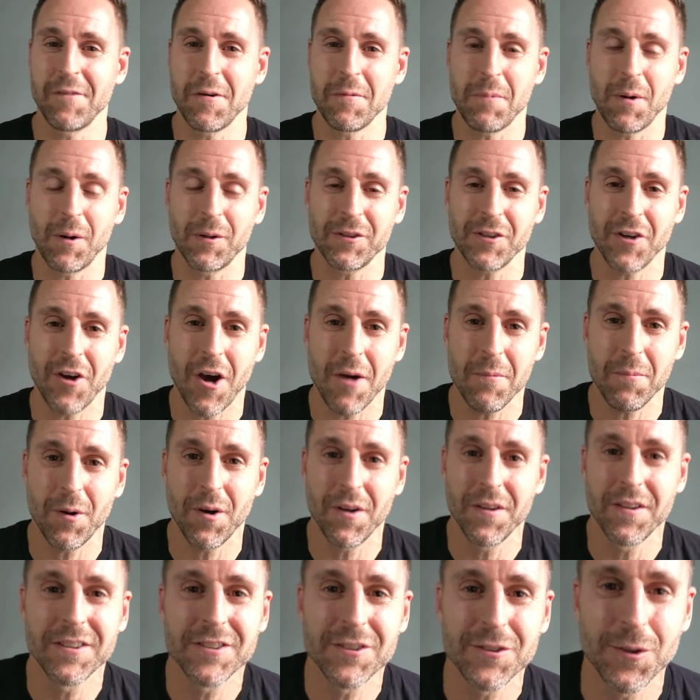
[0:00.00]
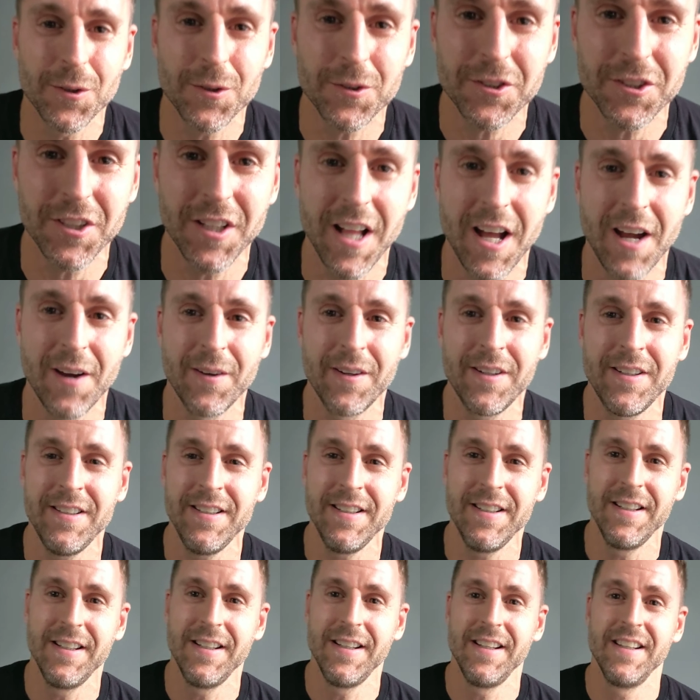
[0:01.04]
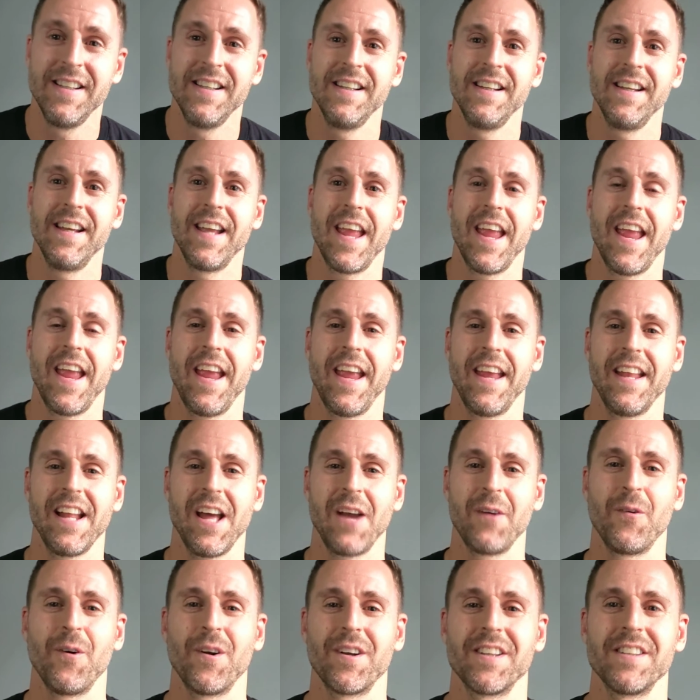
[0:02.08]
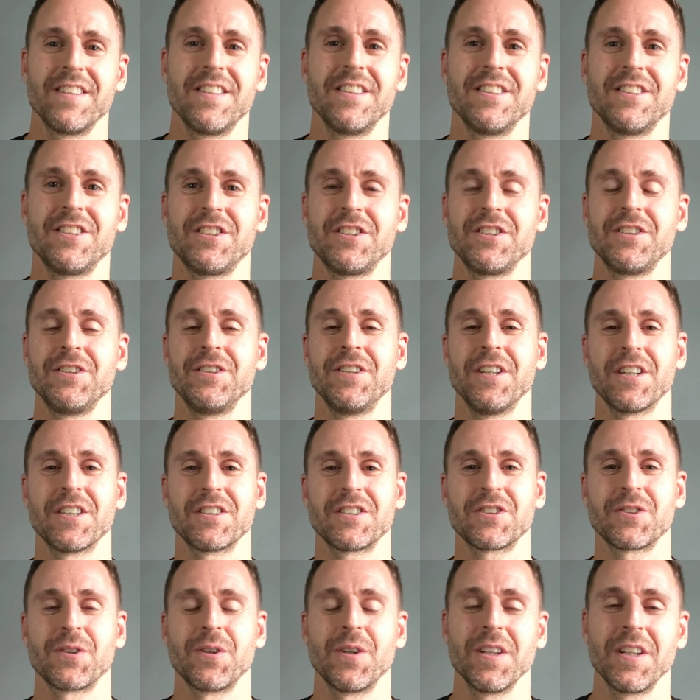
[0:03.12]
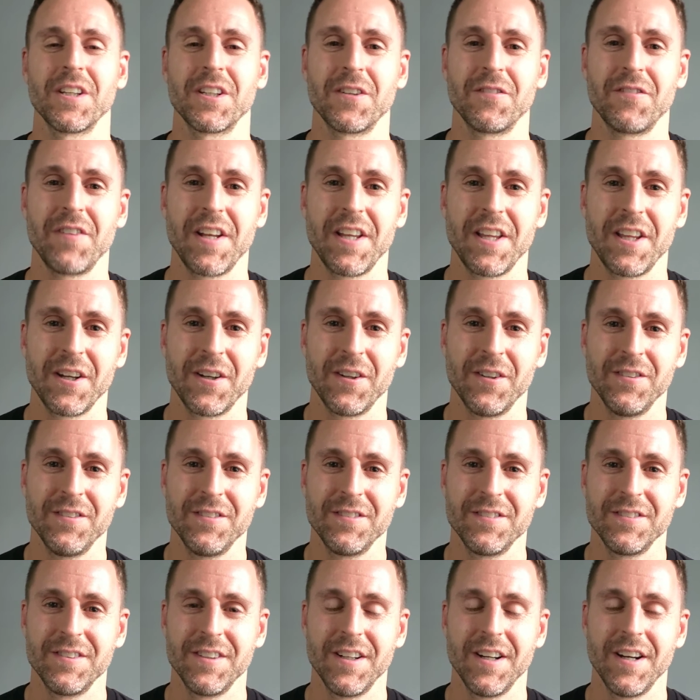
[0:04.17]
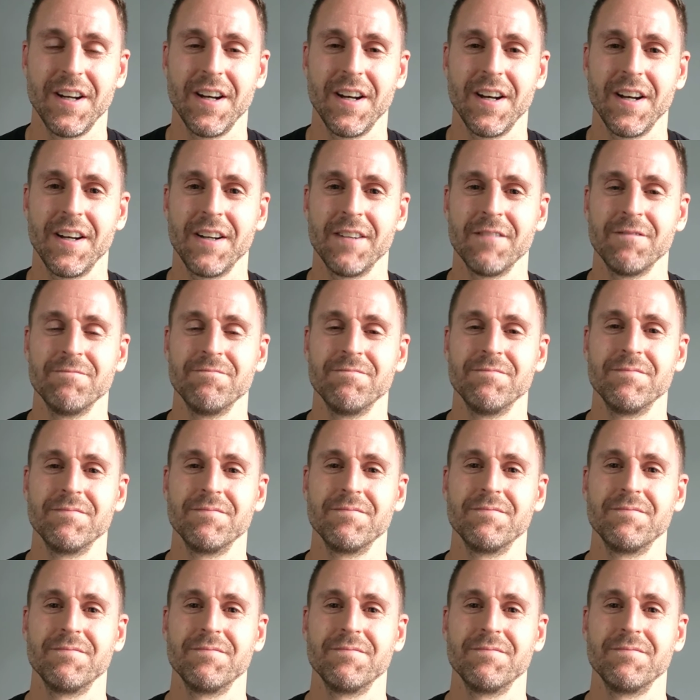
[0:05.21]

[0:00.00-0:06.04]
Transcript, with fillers: I'm about to hop on the social hour and I wanted to shoot a short little video um,